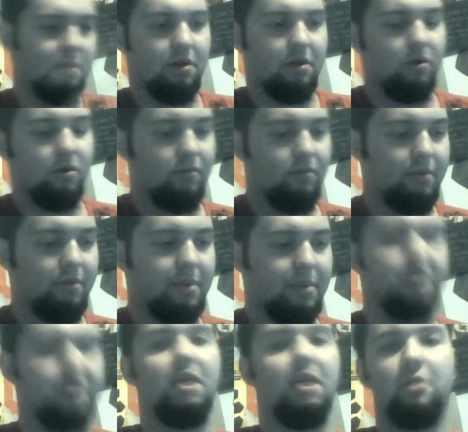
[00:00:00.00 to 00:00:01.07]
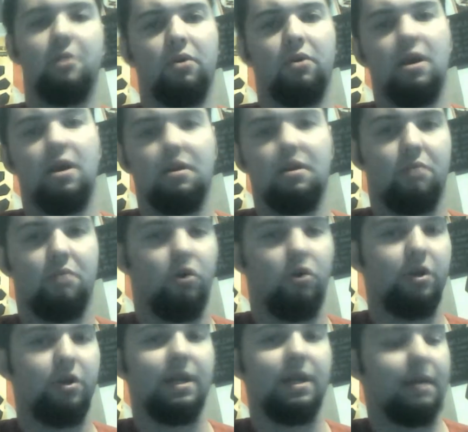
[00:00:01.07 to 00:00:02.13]
you know, the Democratic
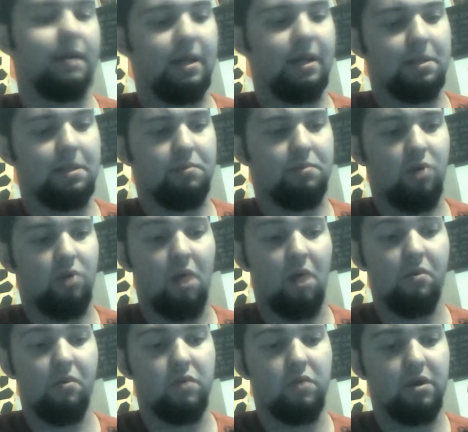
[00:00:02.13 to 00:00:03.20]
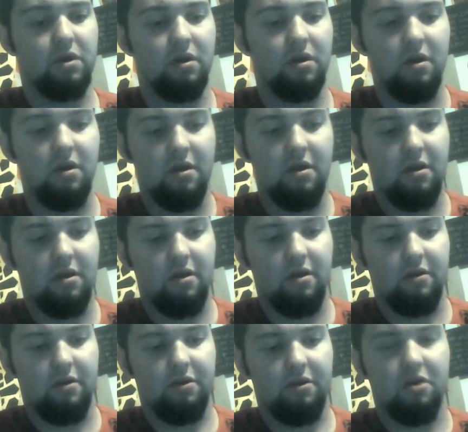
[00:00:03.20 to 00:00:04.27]
Party gets probably,
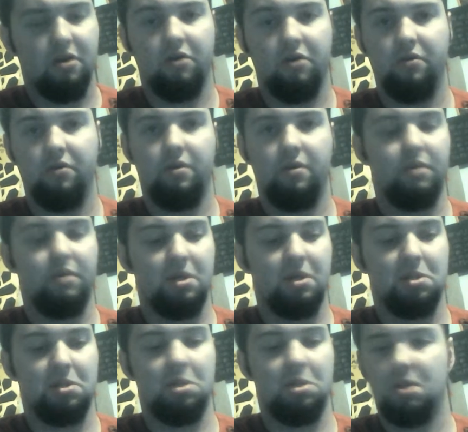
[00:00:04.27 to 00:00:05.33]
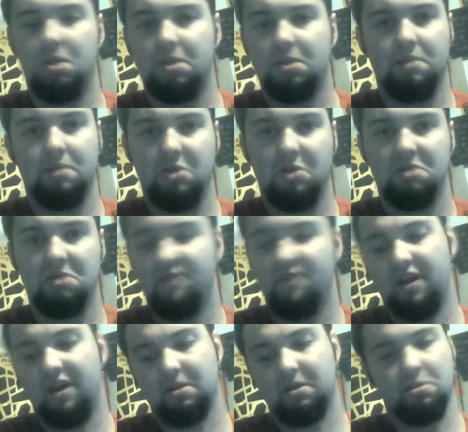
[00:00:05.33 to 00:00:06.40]
you know, gets just as much
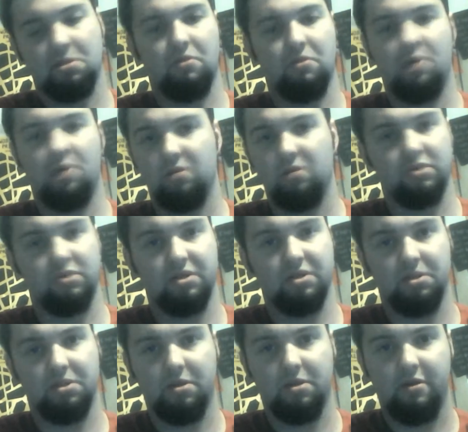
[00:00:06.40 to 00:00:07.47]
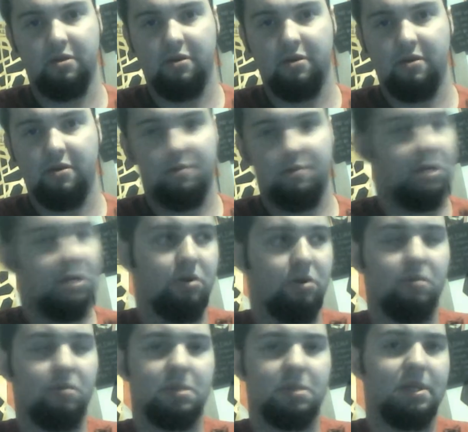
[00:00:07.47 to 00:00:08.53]
flack as the Republicans. But
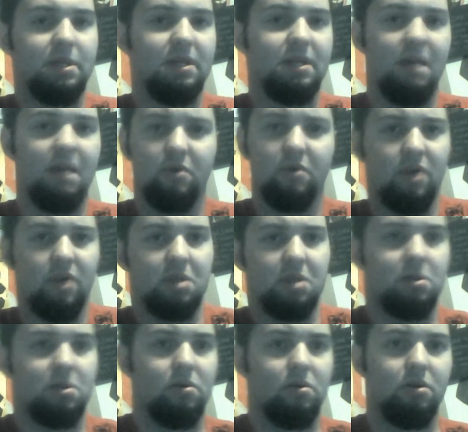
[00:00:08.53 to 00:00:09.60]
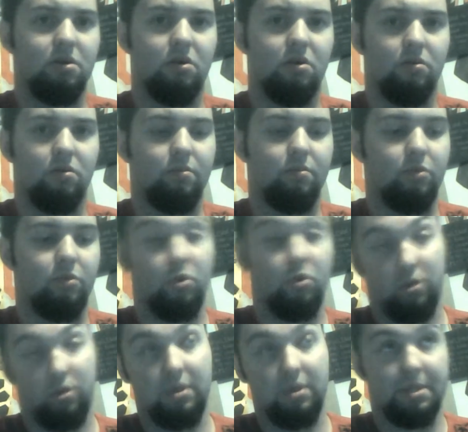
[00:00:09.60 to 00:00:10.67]
you don't see the Democrats, go, you know,
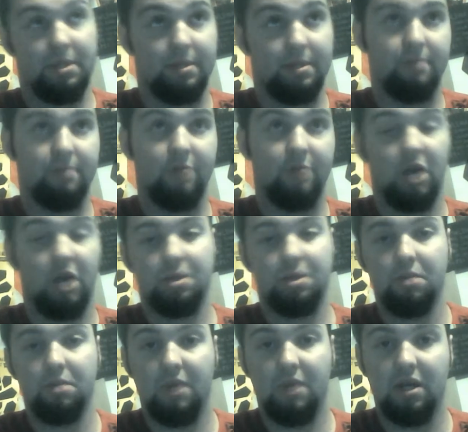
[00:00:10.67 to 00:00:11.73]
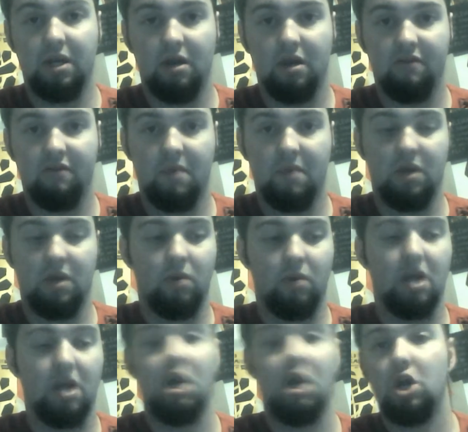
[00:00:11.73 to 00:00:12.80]
or at least not too many of them
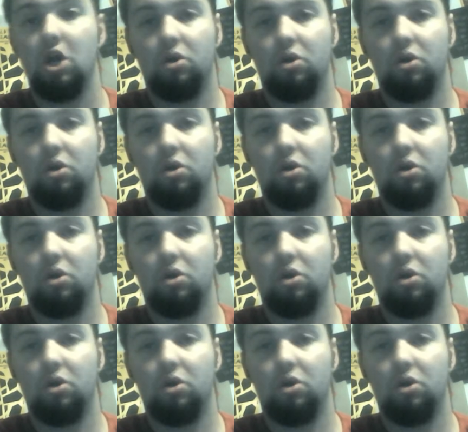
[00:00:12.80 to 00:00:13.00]
anyway.